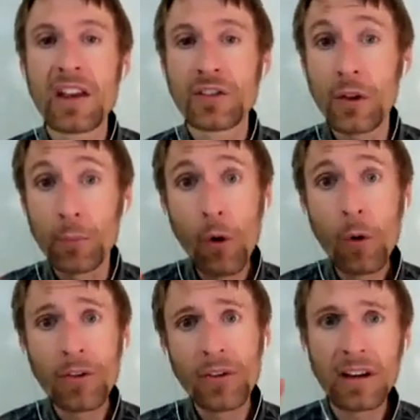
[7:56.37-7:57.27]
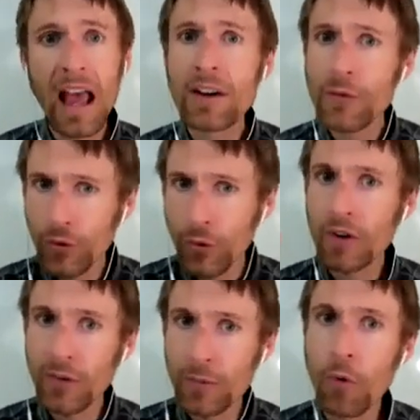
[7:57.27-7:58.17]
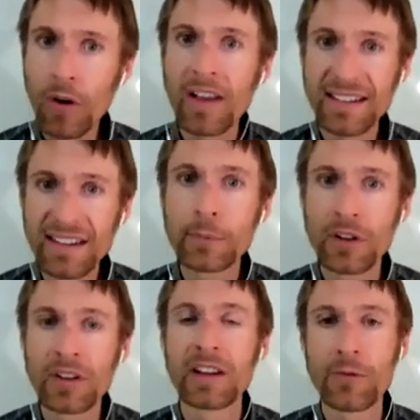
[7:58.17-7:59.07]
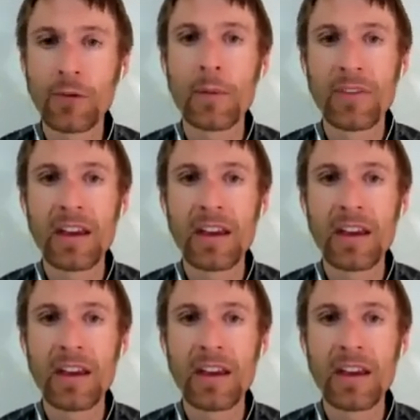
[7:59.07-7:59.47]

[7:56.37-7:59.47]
So they're both kind of sourced more or less similarly from the